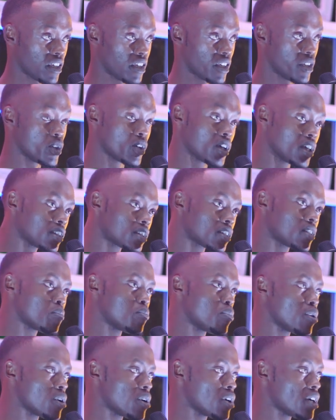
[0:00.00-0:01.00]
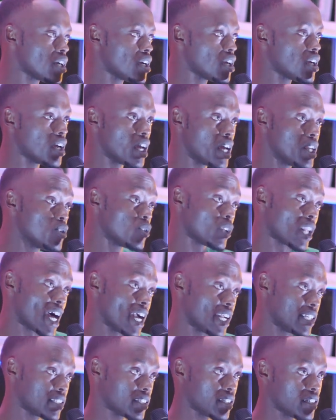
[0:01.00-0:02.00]
You kissed a boy and you
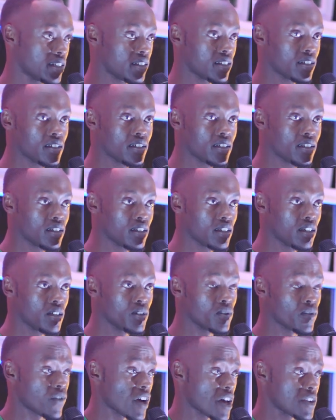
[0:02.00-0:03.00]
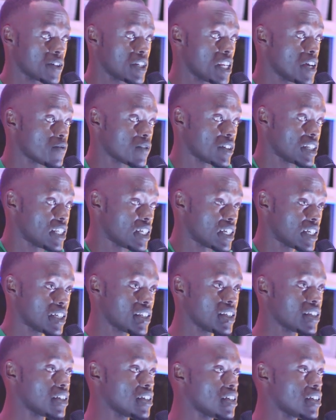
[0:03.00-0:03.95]
liked it. Your father never did.